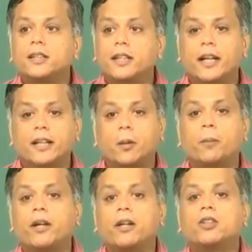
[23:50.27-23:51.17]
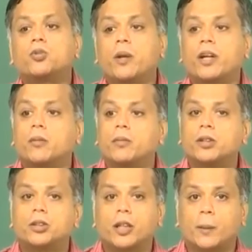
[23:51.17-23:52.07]
in a typical spray
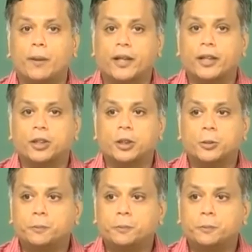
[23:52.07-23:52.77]
combustion application.